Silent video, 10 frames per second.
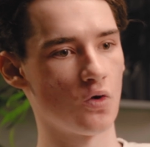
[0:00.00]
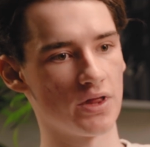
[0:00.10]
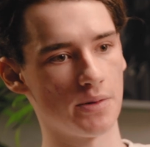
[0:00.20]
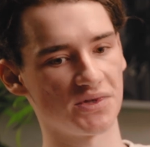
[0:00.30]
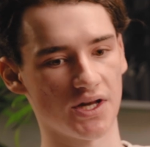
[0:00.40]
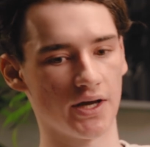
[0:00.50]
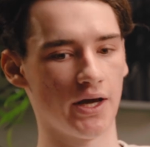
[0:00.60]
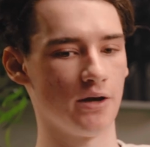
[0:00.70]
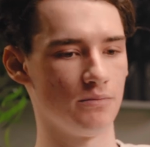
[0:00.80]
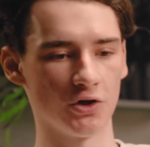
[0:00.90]
going to them and saying,
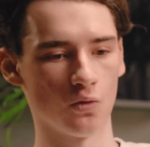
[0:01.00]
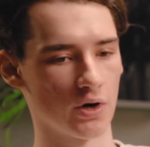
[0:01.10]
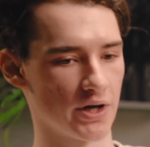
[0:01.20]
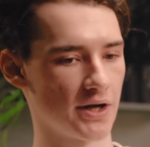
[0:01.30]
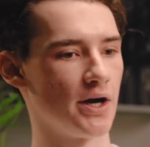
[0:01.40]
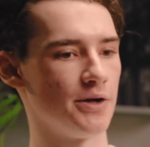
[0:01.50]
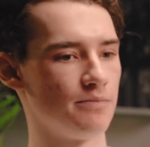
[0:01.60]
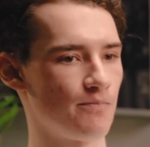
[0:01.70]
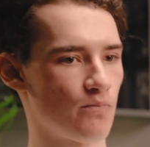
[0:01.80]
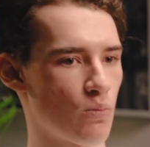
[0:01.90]
hey, we're going to
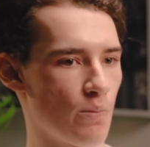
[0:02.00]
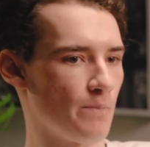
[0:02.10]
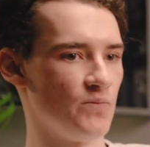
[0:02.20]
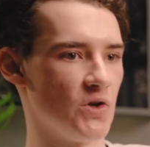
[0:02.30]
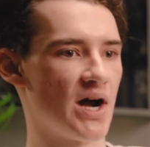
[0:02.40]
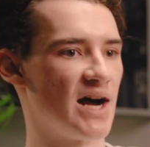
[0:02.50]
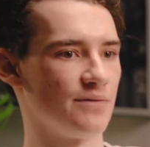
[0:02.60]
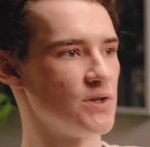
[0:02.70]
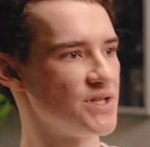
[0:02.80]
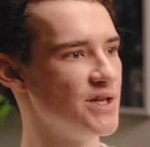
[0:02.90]
cut,
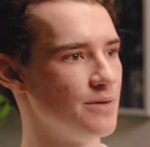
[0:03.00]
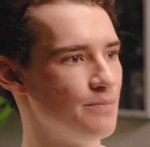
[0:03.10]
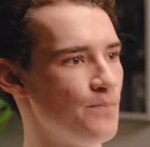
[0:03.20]
half your team.